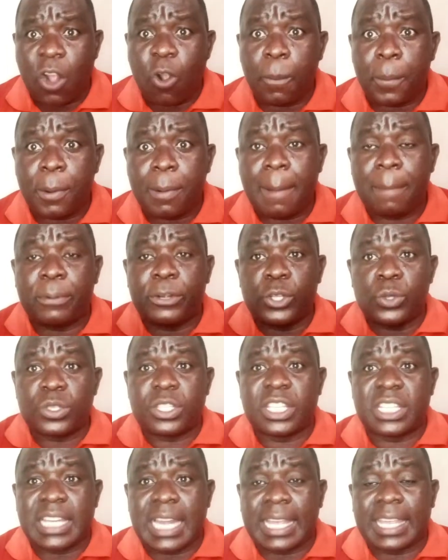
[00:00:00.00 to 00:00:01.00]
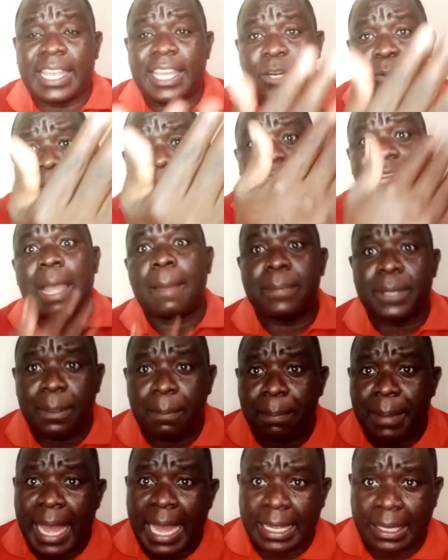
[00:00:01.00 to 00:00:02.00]
I'll probably use it again when
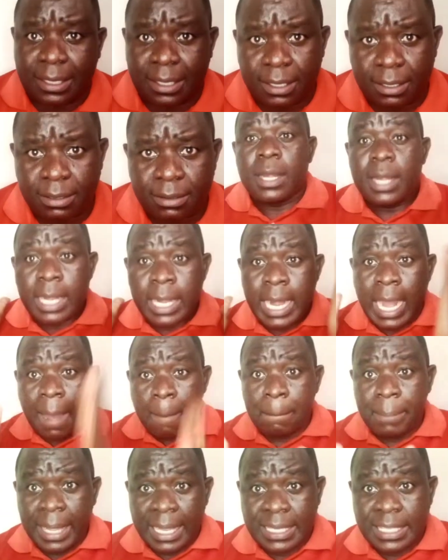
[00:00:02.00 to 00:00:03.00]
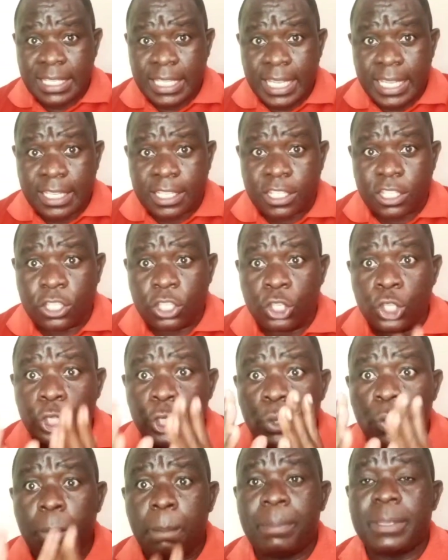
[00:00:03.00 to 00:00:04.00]
coming back. Number six,
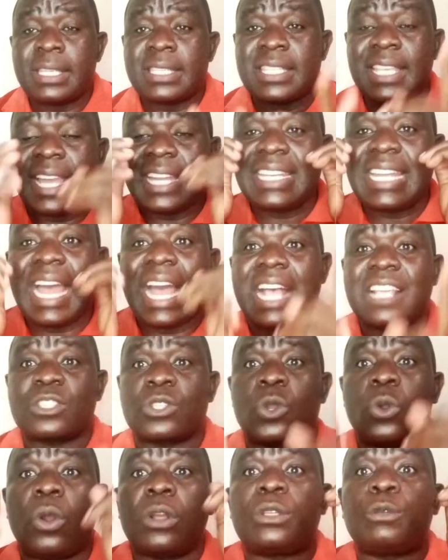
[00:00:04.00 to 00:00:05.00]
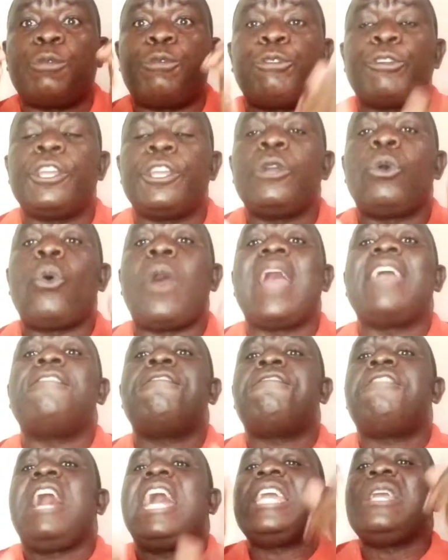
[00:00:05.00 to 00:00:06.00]
UBZ has got free
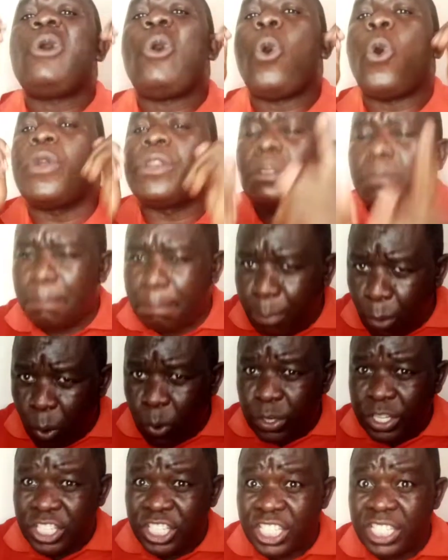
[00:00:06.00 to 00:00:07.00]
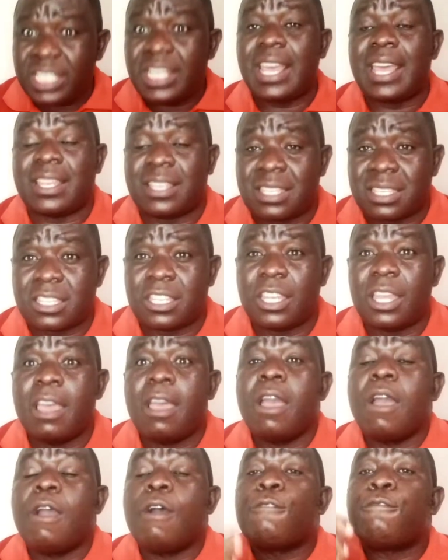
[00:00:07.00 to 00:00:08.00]
Wi-Fi on board. Yes,
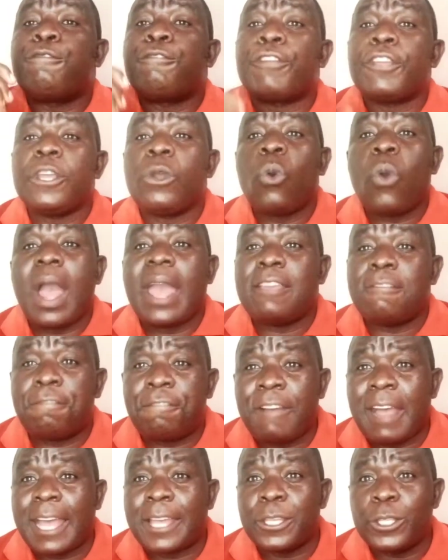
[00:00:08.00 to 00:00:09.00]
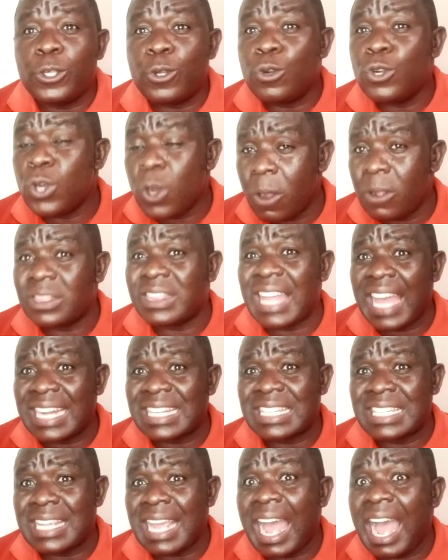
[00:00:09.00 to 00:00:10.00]
free Wi-Fi. You know
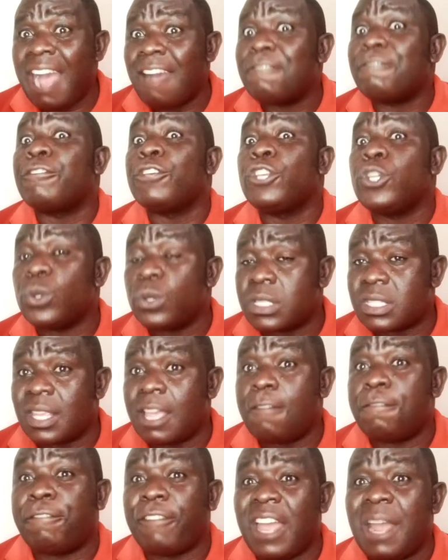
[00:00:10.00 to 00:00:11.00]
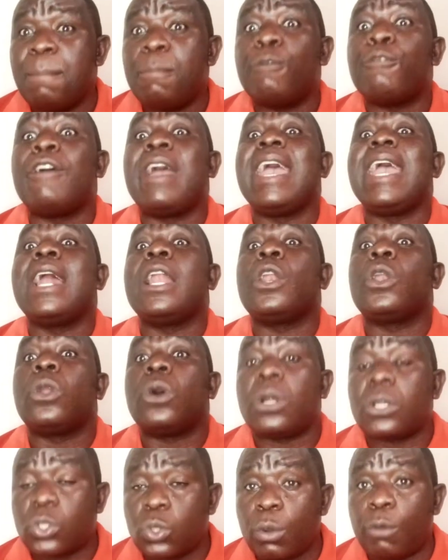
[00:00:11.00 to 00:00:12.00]
that I've used FM a
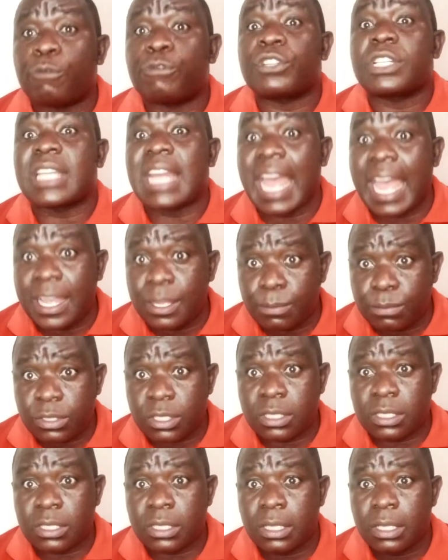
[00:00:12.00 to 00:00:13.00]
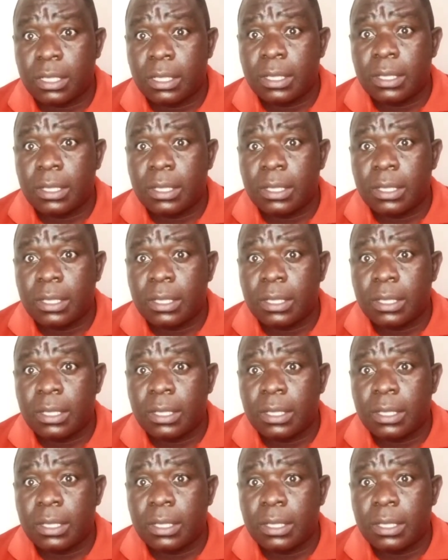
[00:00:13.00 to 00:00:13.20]
lot of times.